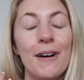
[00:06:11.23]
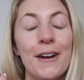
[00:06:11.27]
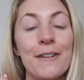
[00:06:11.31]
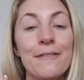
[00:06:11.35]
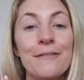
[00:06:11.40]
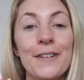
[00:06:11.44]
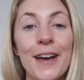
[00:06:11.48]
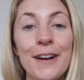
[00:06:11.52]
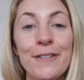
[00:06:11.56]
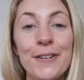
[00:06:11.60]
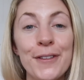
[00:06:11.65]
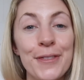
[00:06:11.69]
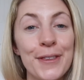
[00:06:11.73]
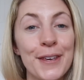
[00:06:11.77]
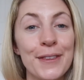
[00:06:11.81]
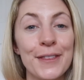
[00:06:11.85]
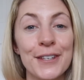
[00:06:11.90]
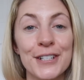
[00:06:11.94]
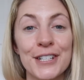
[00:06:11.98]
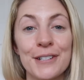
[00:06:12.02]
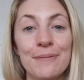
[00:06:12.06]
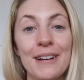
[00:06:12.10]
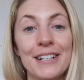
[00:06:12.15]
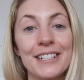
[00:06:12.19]
My favourite thing
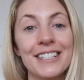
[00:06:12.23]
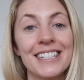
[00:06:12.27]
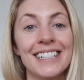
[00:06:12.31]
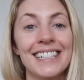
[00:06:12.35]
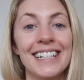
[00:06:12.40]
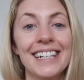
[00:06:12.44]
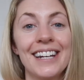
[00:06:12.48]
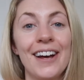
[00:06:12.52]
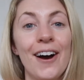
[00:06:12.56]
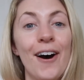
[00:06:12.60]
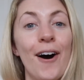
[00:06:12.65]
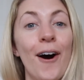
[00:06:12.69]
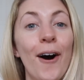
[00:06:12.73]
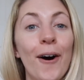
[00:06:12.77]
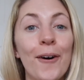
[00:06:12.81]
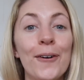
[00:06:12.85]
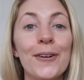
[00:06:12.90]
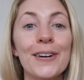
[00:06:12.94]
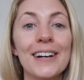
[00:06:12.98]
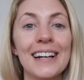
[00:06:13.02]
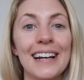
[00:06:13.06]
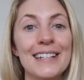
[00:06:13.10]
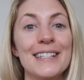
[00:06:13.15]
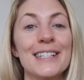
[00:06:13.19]
that she mentioned in her
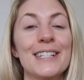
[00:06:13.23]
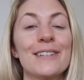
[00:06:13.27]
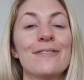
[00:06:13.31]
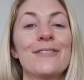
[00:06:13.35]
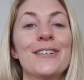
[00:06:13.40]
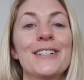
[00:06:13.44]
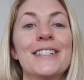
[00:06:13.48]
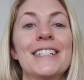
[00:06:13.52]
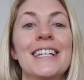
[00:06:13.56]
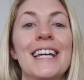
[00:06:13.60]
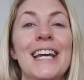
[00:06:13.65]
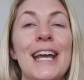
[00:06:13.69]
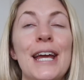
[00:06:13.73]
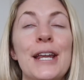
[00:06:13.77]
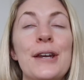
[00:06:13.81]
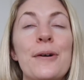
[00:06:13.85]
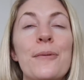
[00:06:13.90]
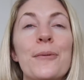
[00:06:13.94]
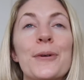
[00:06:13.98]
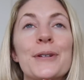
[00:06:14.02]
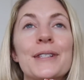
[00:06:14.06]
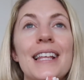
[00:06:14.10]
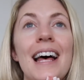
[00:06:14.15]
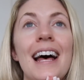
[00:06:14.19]
whole cleansing
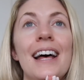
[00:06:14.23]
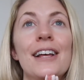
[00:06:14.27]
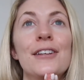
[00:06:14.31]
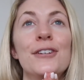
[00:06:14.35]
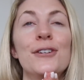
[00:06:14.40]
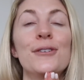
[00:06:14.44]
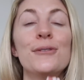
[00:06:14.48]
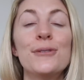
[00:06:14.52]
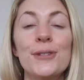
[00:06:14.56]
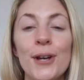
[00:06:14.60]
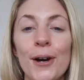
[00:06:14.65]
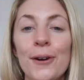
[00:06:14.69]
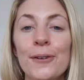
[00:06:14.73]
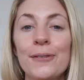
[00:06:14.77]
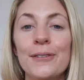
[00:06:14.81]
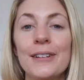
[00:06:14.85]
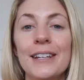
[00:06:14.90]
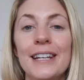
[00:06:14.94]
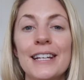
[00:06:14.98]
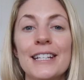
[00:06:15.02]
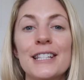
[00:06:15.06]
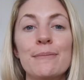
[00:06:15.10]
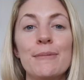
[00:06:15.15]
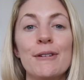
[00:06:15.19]
routine was that you don't
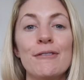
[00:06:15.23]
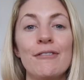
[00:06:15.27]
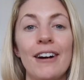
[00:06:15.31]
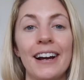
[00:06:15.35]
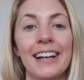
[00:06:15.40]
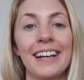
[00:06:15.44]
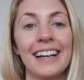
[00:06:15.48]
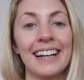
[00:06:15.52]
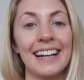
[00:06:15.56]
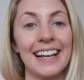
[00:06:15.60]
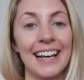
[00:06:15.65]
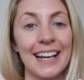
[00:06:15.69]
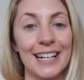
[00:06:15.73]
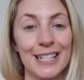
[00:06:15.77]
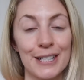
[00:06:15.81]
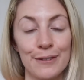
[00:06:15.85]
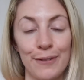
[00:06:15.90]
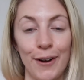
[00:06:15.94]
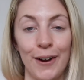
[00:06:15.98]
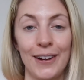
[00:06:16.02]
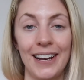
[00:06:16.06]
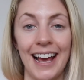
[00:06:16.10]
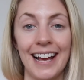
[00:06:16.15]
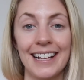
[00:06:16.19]
need to be regularly
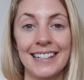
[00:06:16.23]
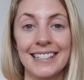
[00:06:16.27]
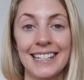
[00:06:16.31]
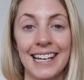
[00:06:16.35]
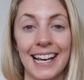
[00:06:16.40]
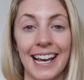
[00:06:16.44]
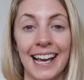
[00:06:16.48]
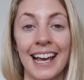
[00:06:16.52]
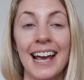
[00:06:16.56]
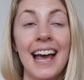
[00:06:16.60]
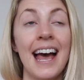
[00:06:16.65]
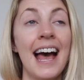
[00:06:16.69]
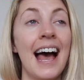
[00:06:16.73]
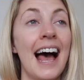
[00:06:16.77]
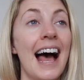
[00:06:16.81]
exfoliating,